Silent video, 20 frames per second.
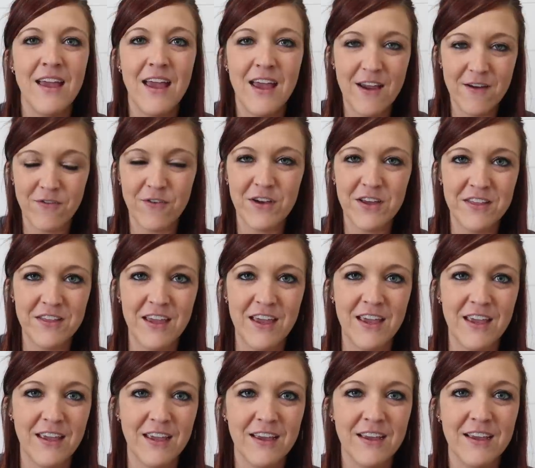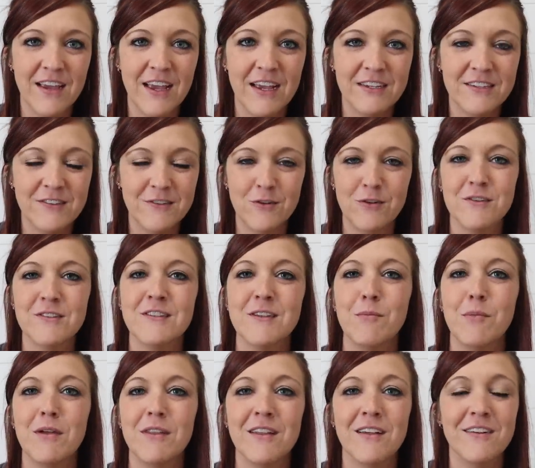everything as soon as
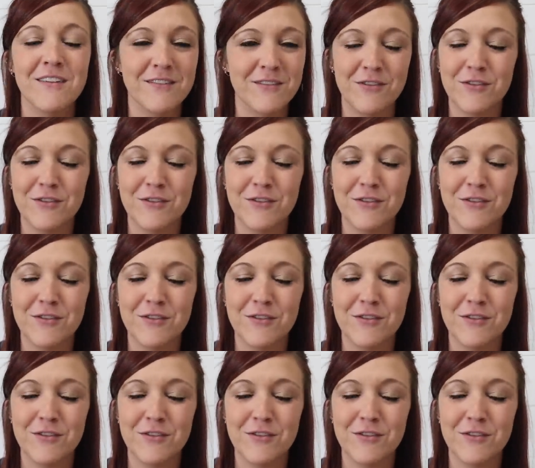someone